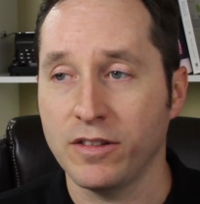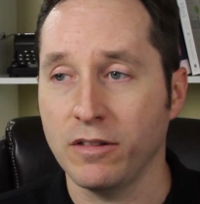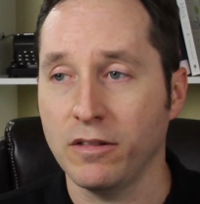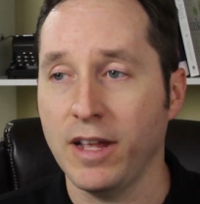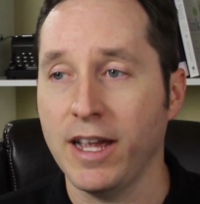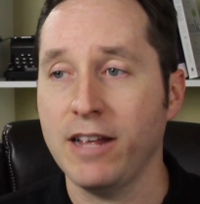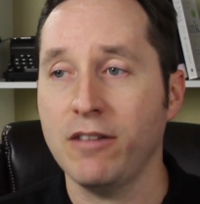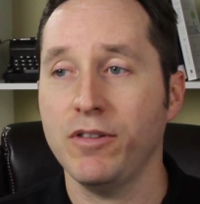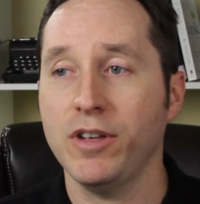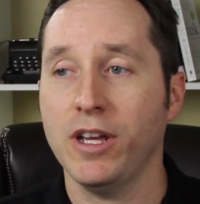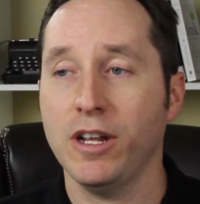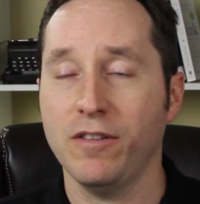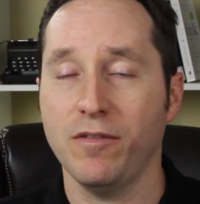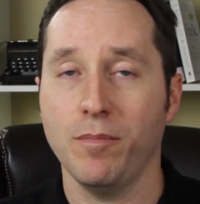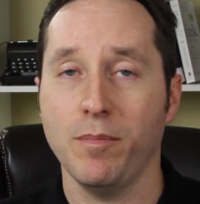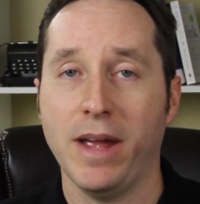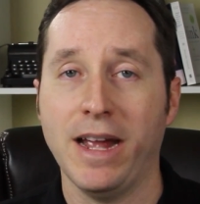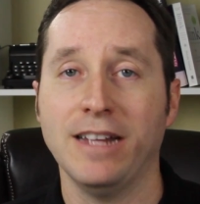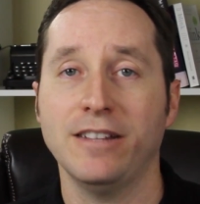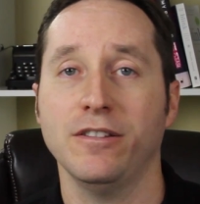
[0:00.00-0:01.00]
the likelihood of
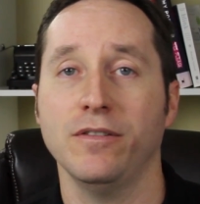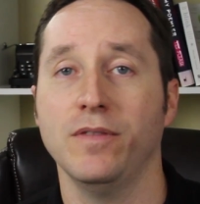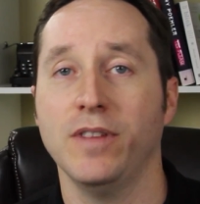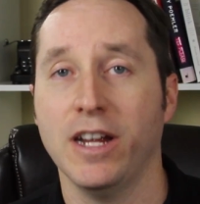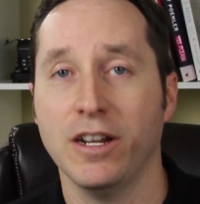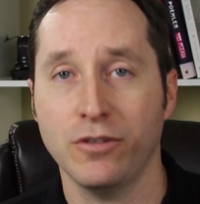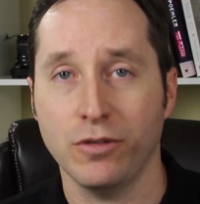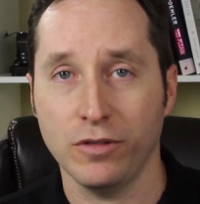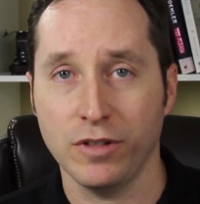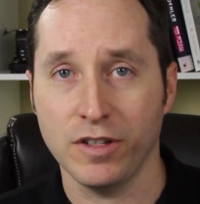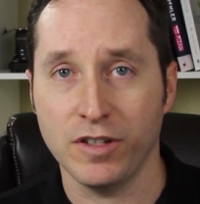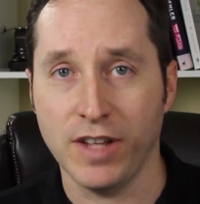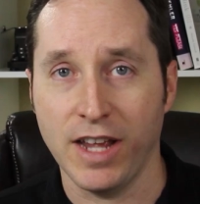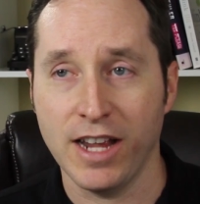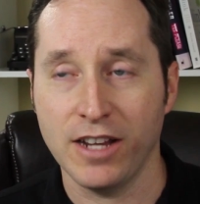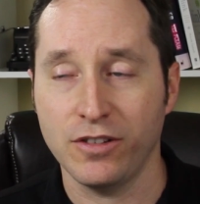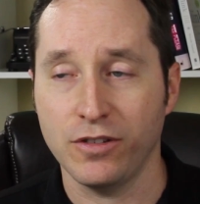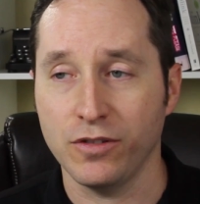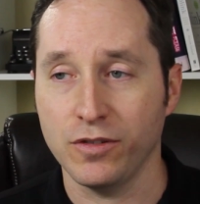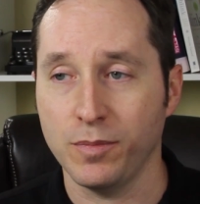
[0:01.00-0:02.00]
massive natural
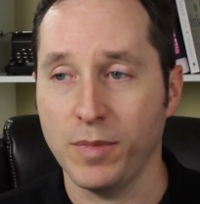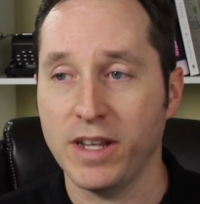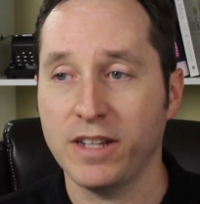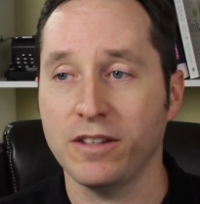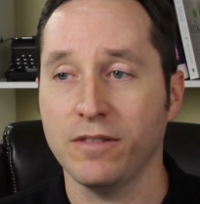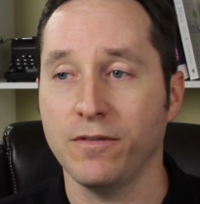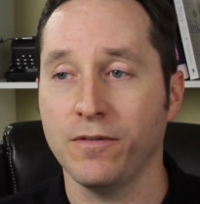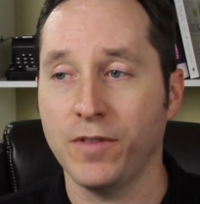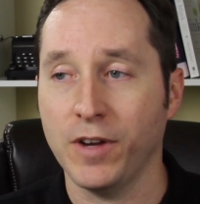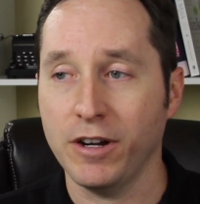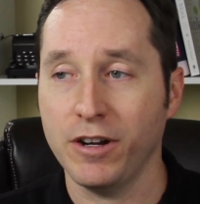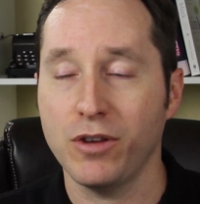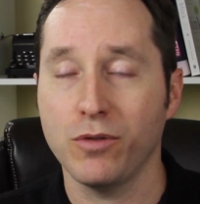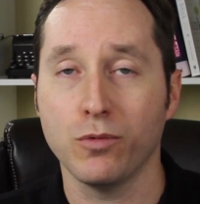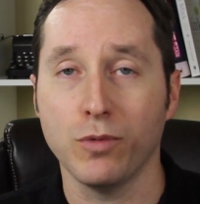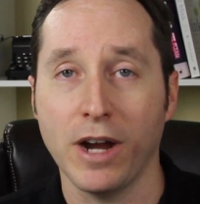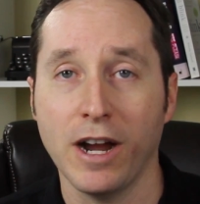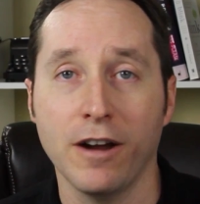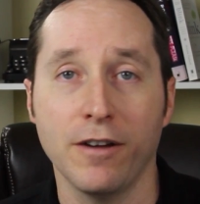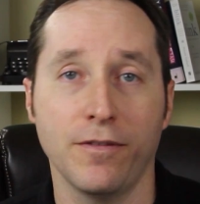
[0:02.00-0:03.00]
disasters makes it very
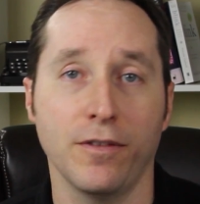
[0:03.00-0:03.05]
rare